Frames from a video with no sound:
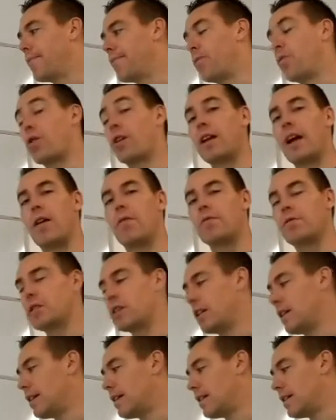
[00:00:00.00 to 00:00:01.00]
workout
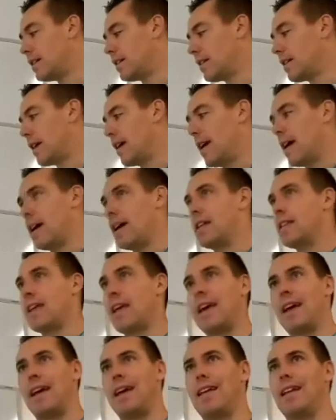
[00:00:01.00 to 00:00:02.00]
routines, and they
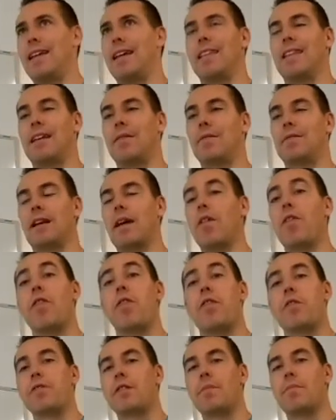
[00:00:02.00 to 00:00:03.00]
had, I think it was like a
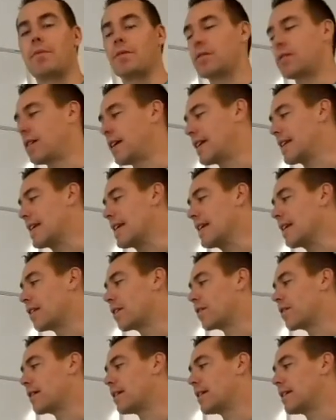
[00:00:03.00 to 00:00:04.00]
30%
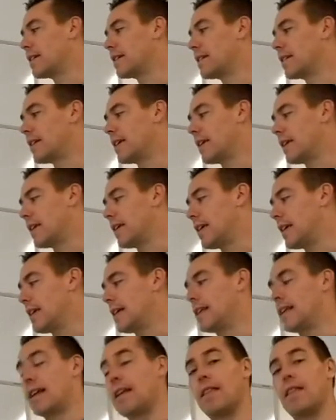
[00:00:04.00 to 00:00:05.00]
increase
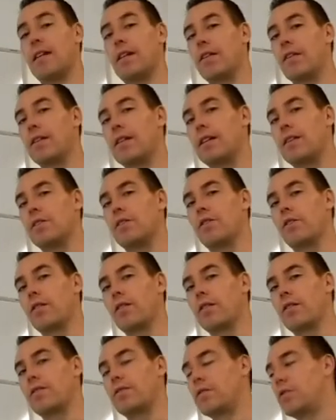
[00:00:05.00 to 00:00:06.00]
in their
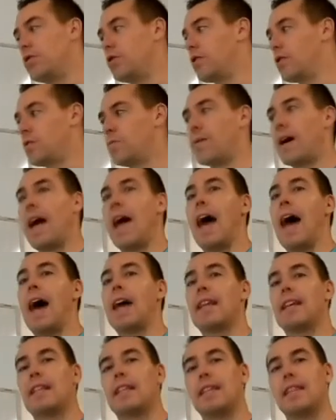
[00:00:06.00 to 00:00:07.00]
endurance just by
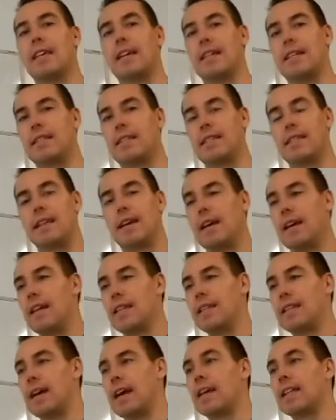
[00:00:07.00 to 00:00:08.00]
adding this
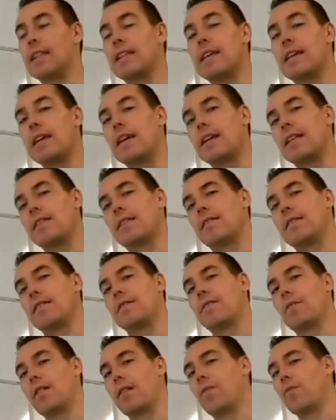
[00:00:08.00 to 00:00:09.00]
technique
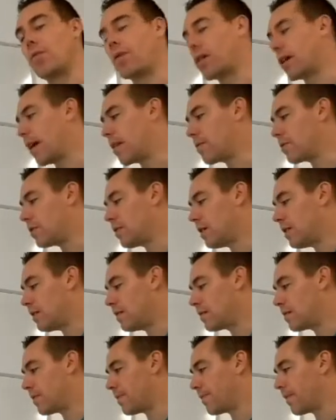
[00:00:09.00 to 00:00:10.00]
to their workout
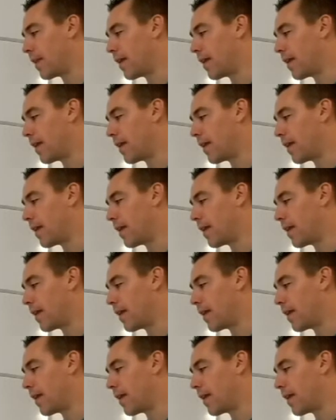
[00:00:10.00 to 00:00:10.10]
routines.